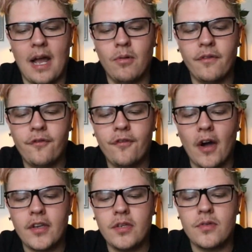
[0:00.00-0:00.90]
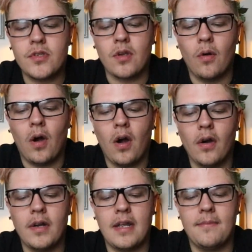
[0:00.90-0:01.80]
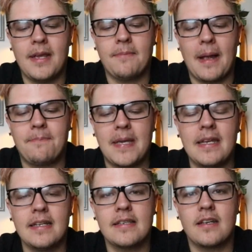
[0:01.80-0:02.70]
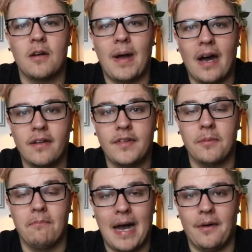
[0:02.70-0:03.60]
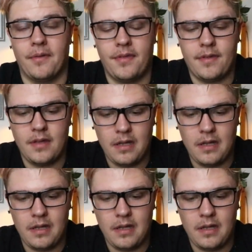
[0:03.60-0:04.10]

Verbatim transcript: I would fuck you so hard and make my penis come out of your mouth.